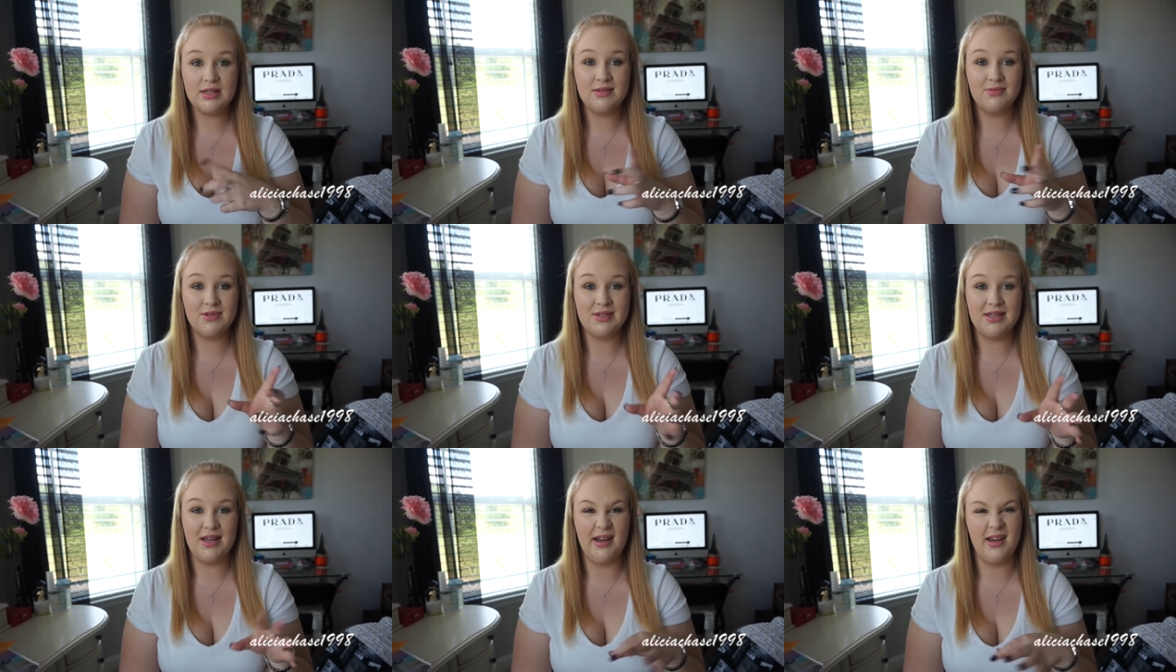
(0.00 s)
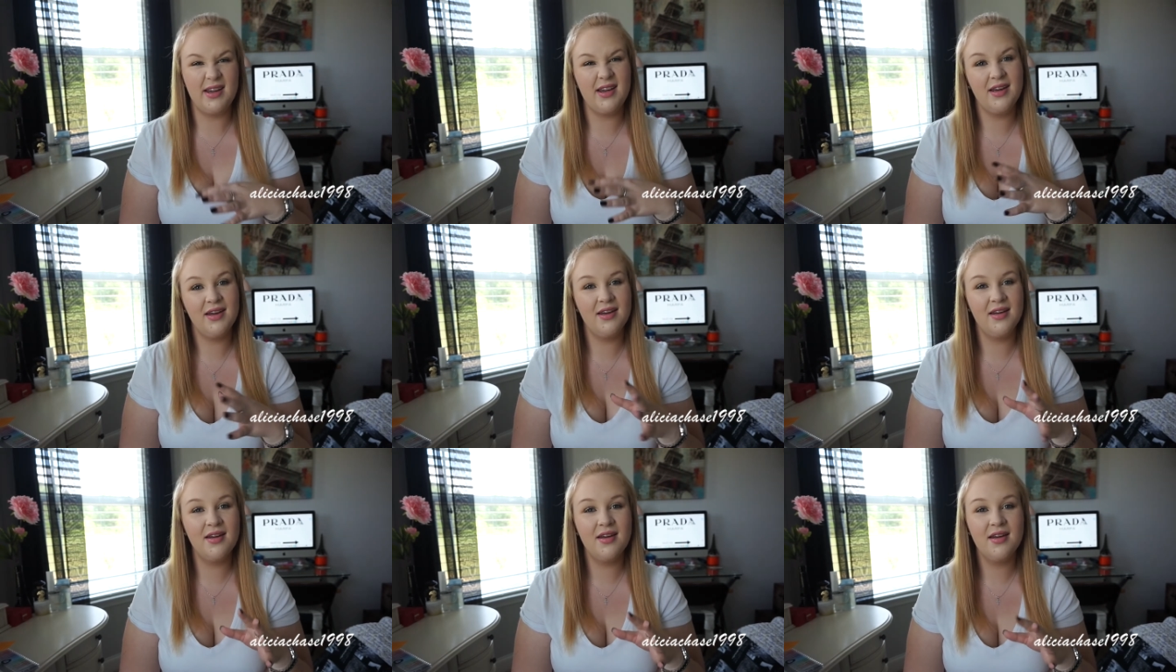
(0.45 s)
was like,
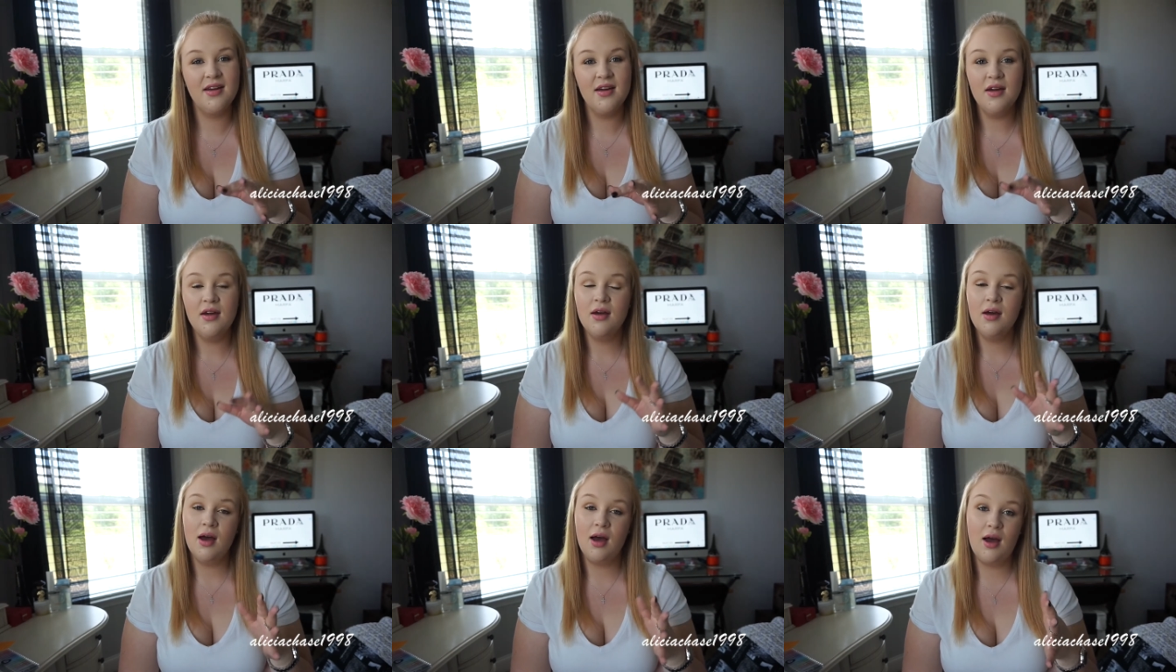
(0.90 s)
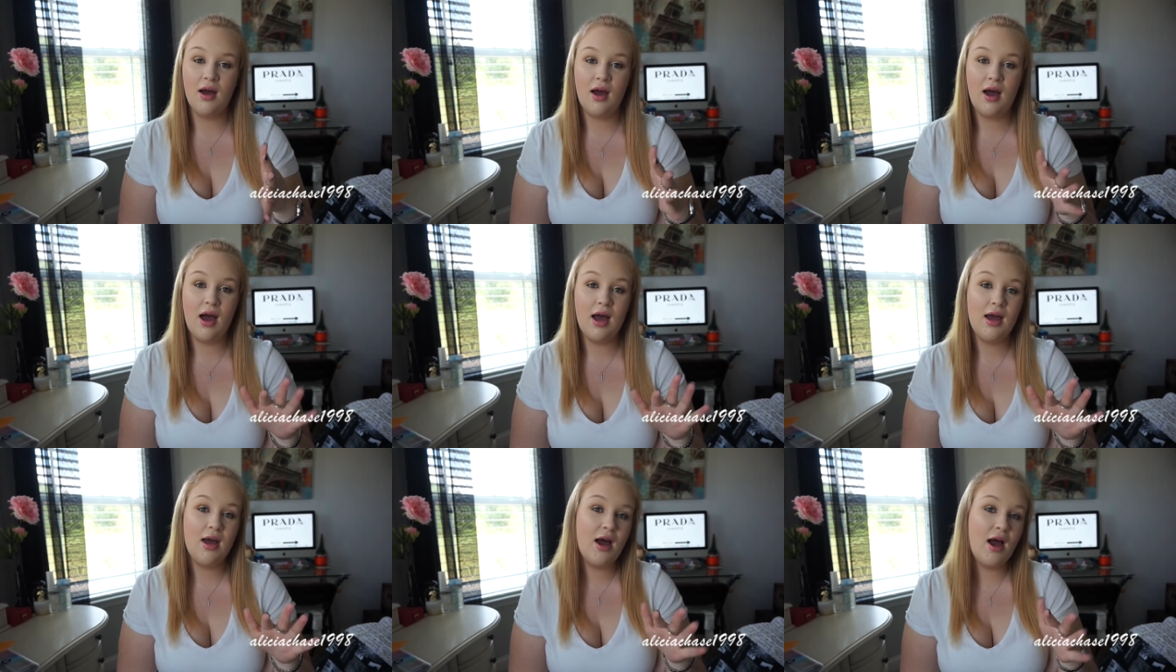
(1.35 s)

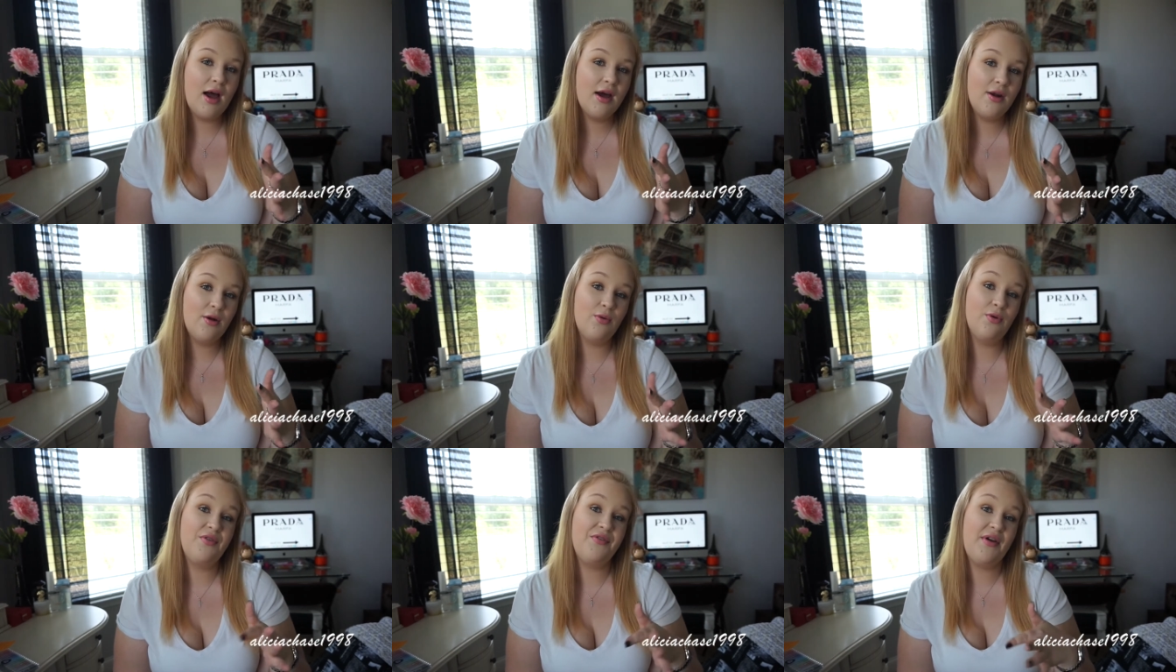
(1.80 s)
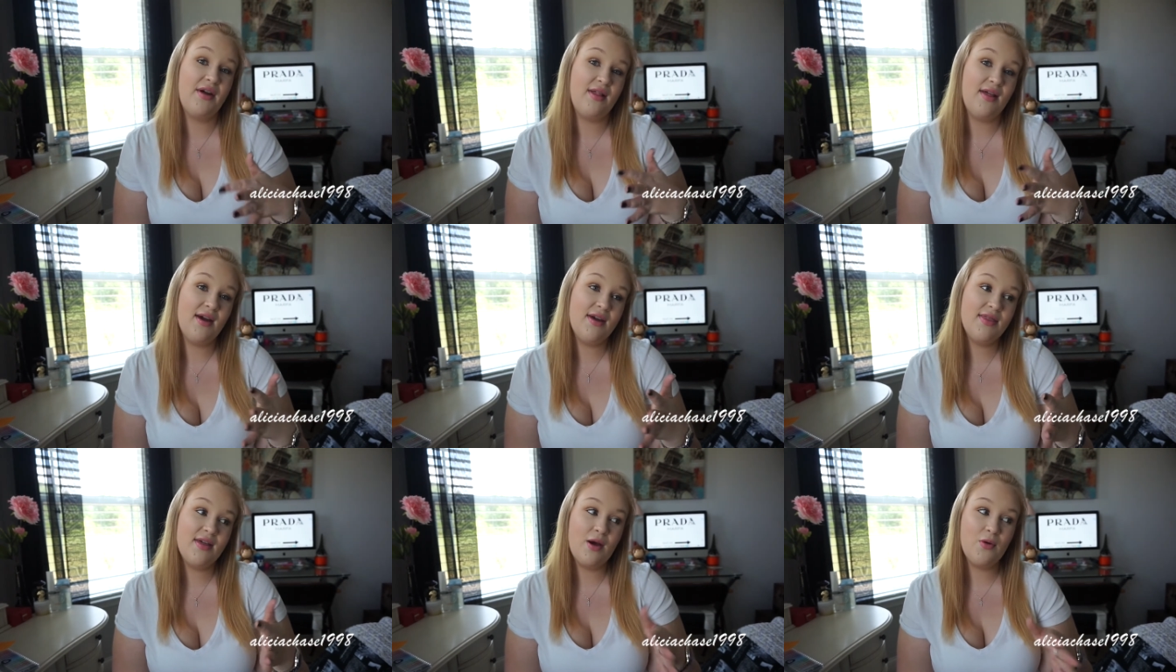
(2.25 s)
I don't know if I
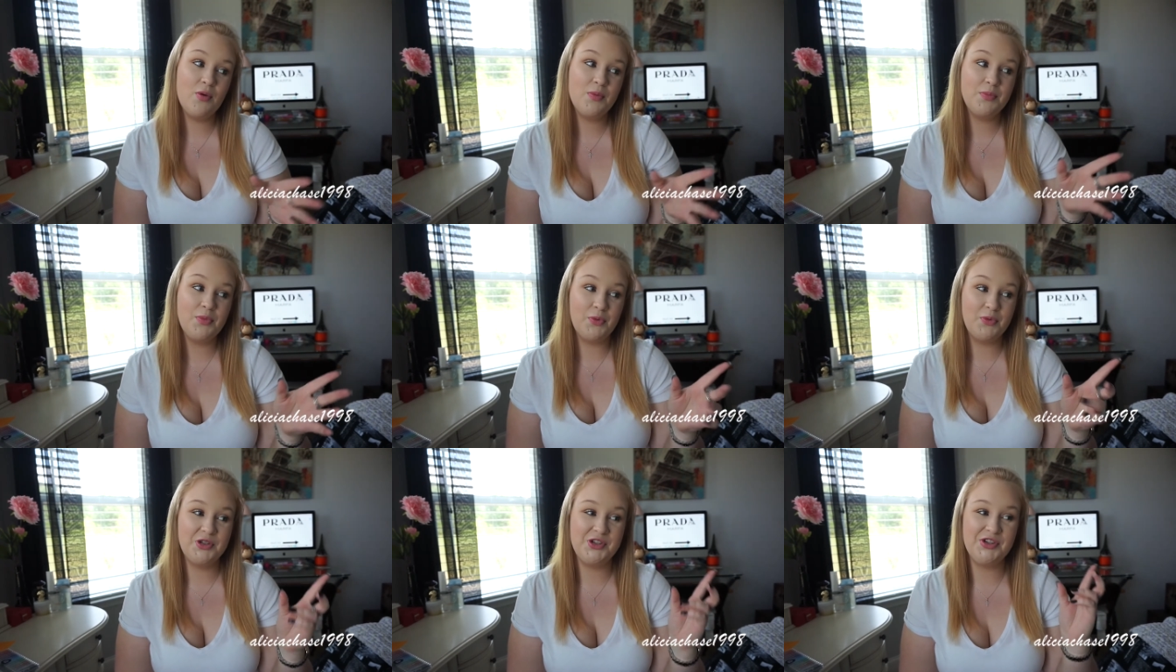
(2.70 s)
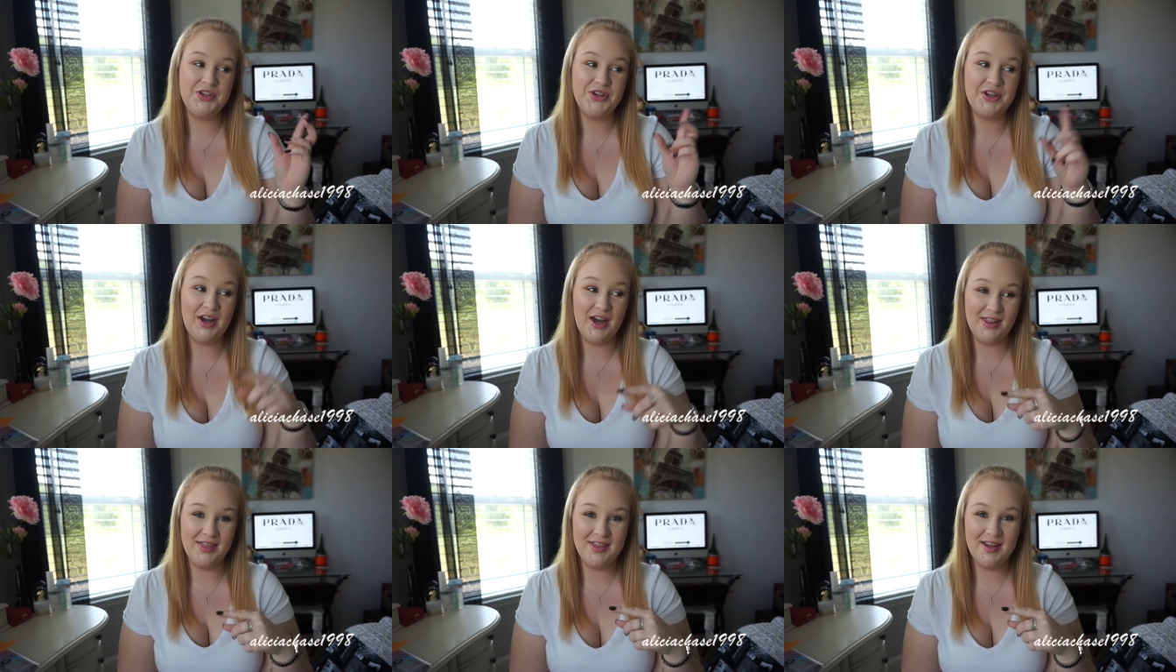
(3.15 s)
like that one, but when she
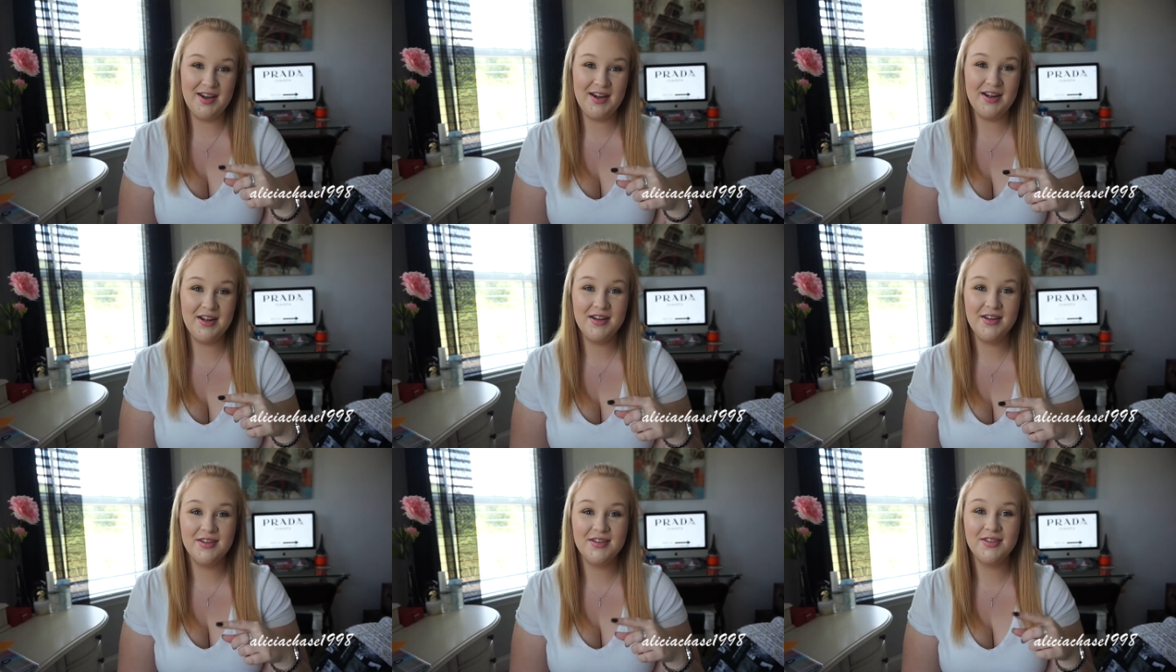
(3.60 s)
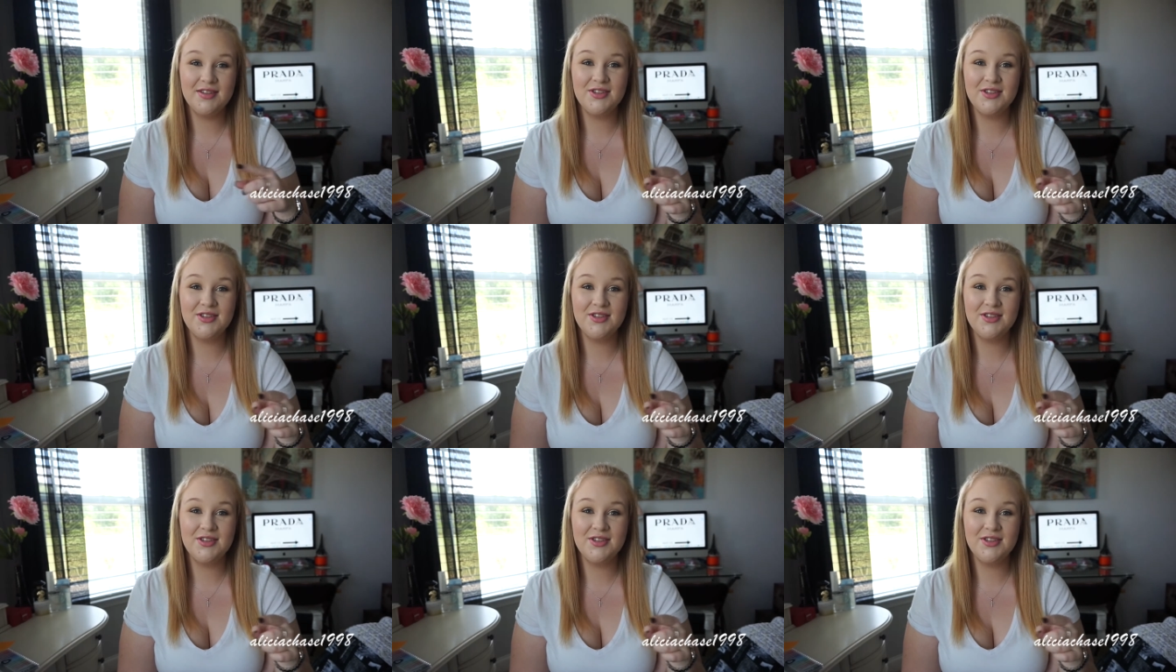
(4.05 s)
got there,